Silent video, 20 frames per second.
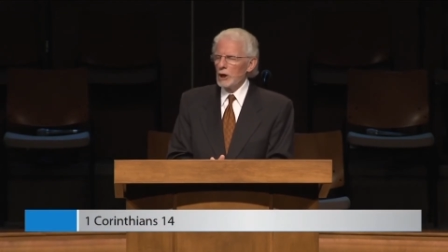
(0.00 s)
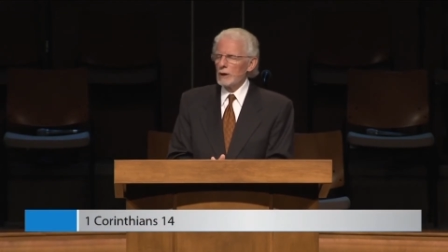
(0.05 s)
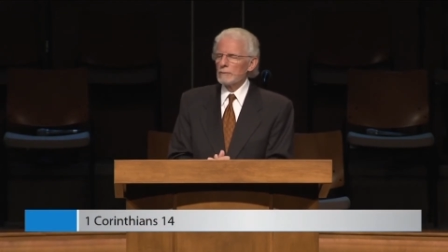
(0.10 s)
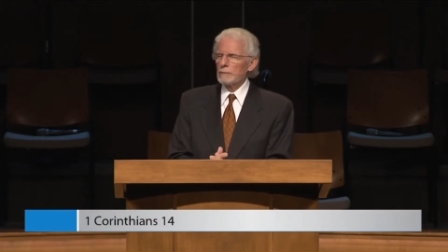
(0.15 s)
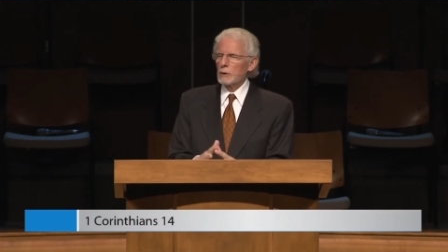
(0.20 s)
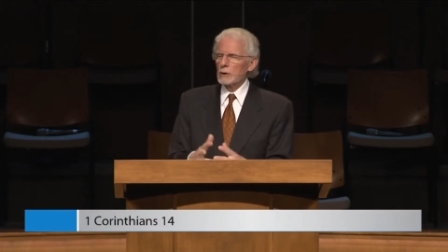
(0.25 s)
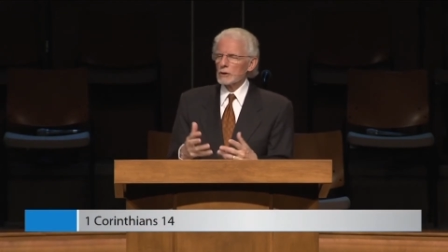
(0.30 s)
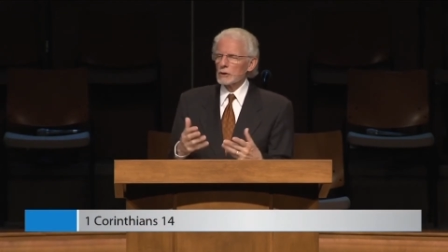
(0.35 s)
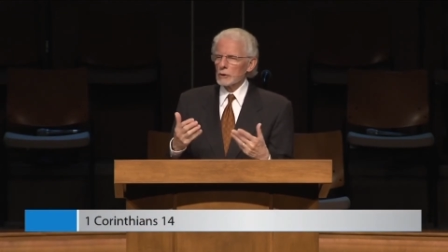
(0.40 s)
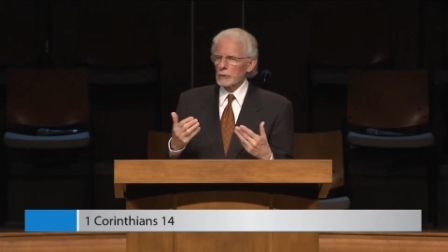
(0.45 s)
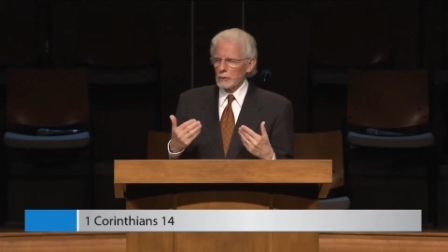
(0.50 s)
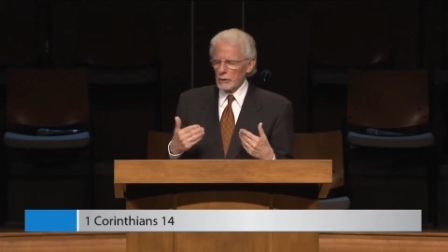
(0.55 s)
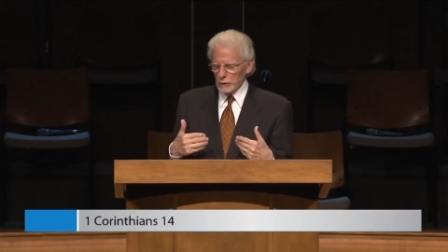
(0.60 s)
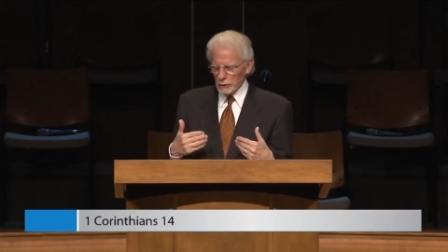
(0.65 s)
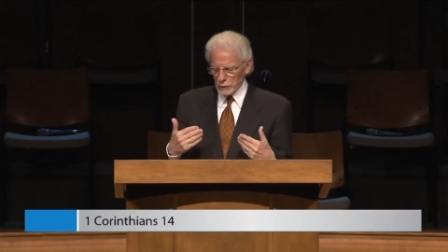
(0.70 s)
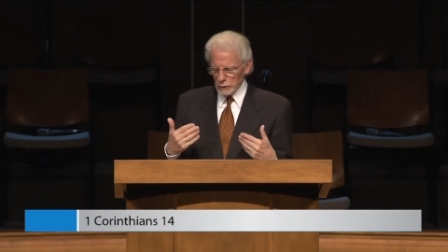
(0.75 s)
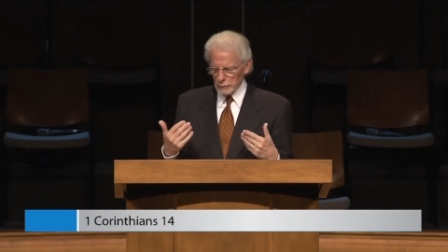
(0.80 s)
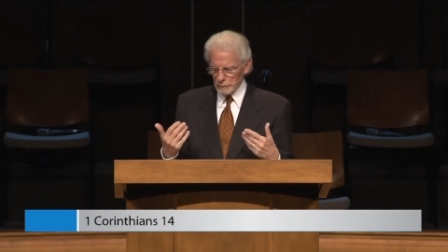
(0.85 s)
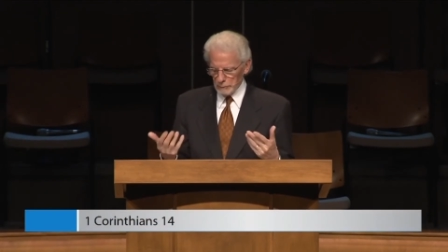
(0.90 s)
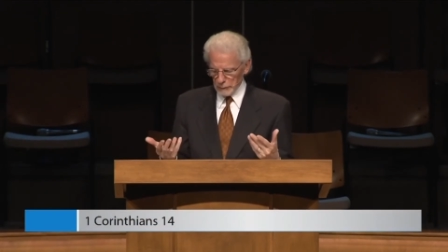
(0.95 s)
for your
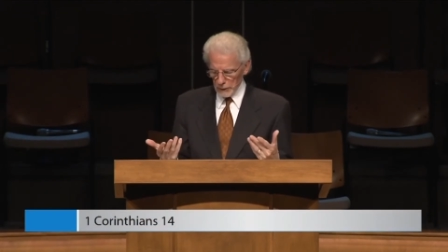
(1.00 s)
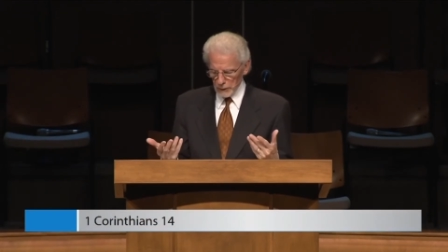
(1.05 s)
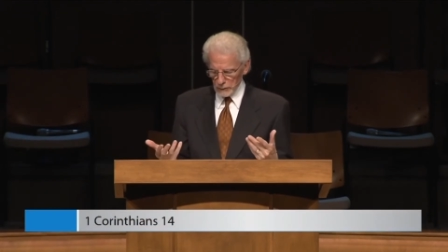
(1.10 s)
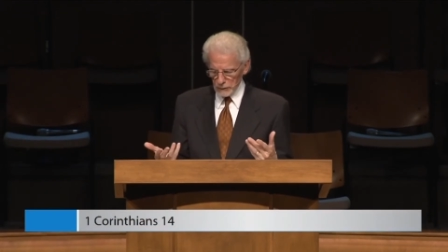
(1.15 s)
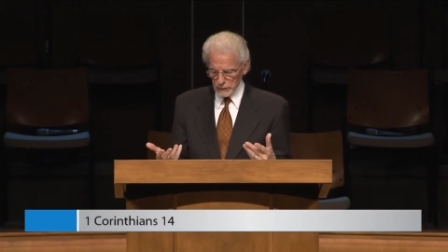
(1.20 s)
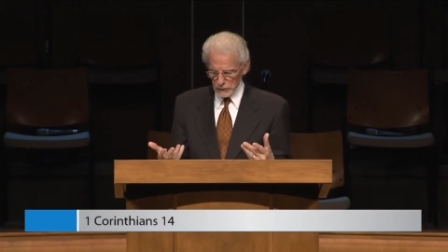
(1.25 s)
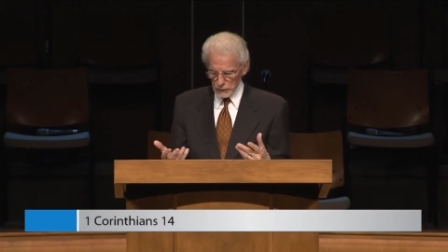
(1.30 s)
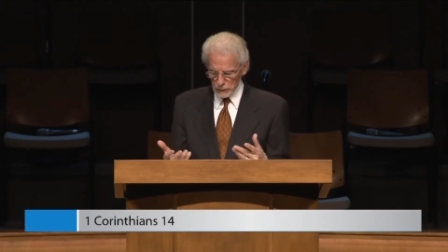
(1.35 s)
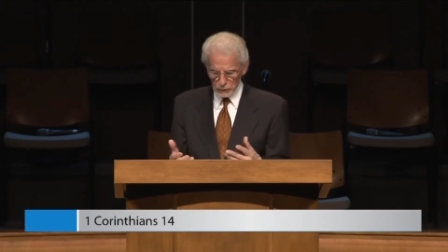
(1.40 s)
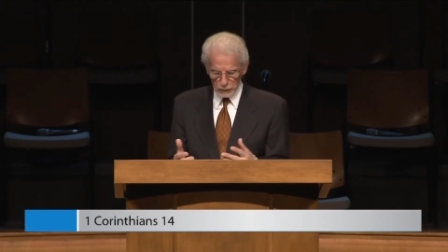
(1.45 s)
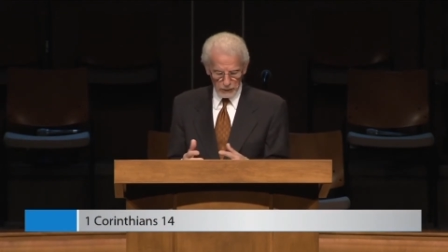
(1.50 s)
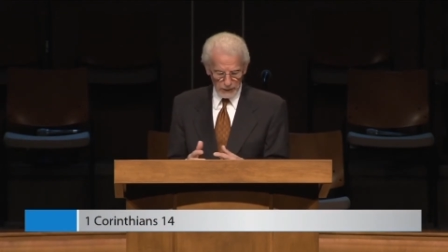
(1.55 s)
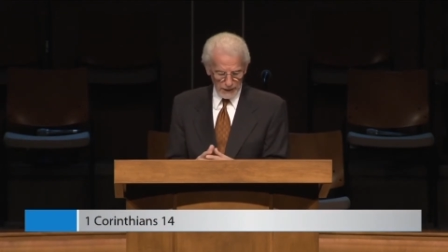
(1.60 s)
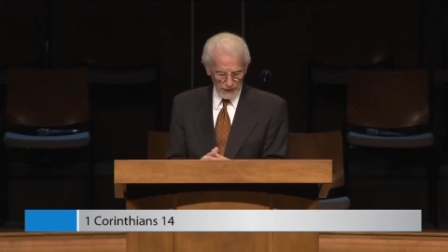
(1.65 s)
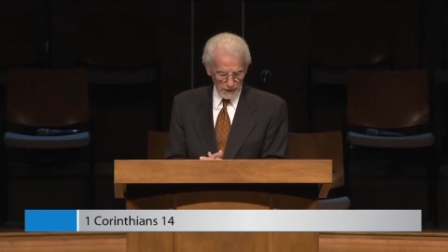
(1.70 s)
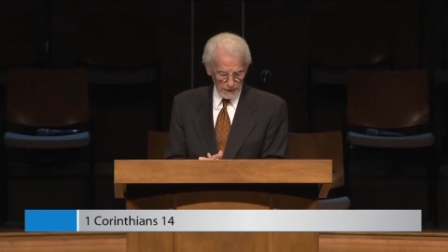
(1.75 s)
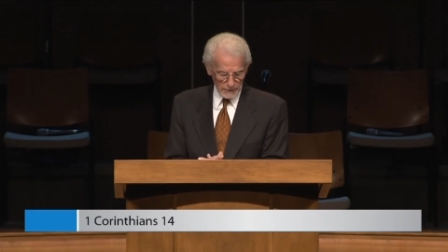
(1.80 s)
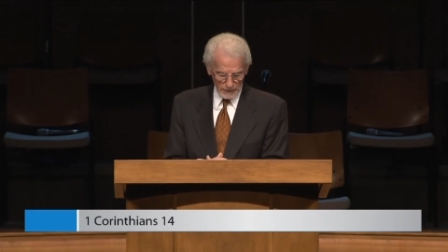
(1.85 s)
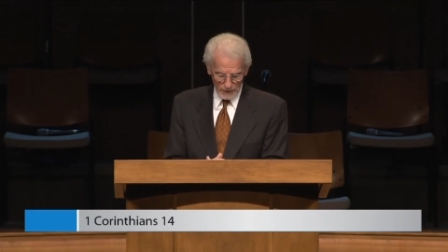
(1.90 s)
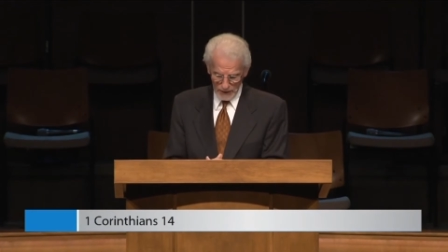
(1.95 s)
own personal
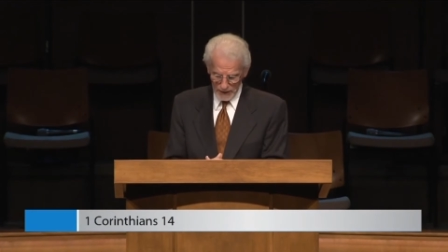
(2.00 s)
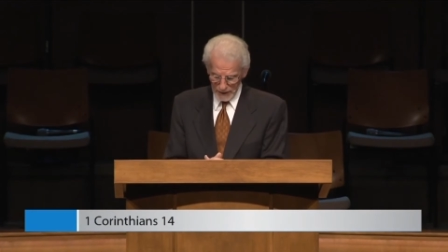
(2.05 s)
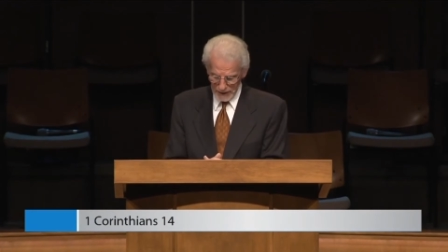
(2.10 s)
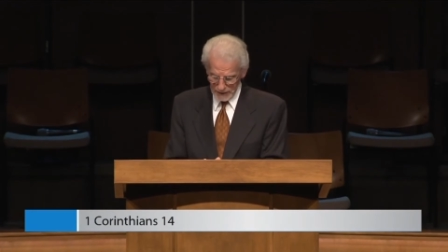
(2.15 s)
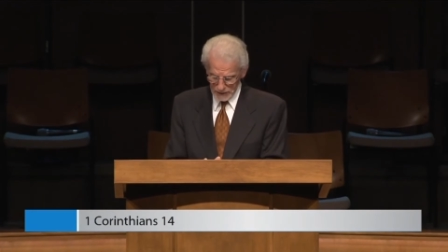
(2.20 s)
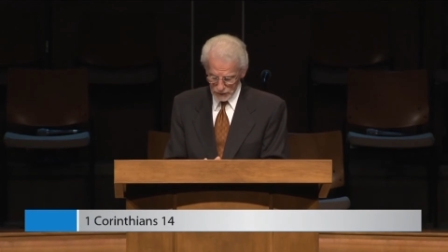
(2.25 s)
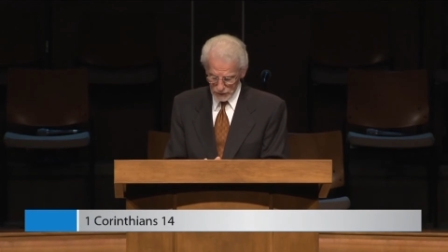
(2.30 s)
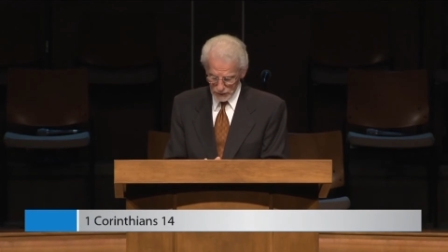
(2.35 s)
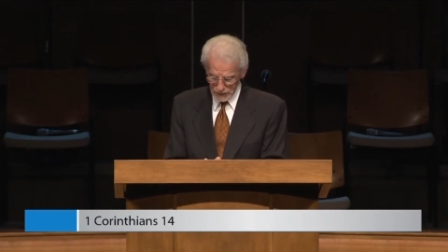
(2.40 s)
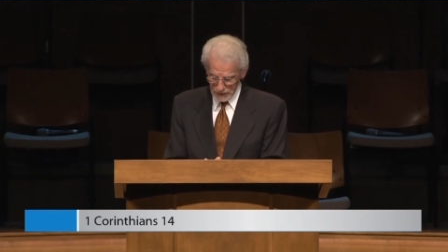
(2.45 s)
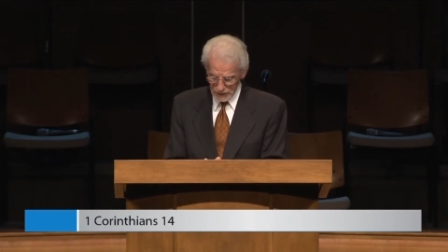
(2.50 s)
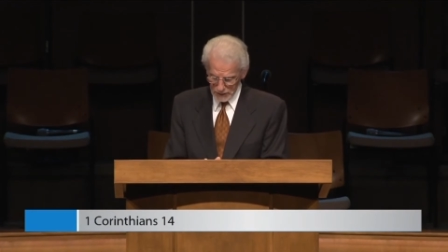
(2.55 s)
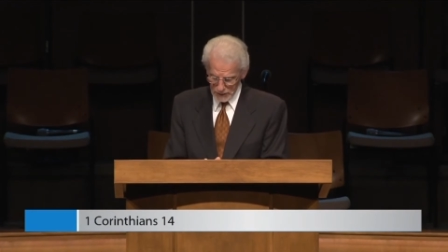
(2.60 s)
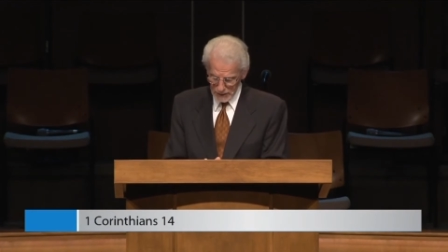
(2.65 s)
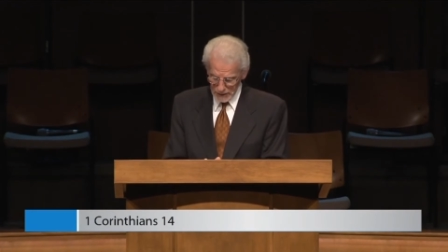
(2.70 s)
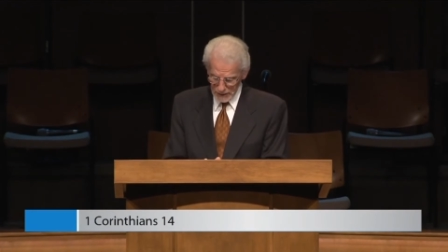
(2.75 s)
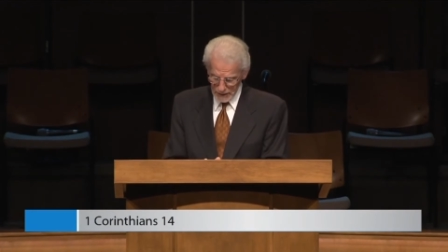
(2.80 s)
edification.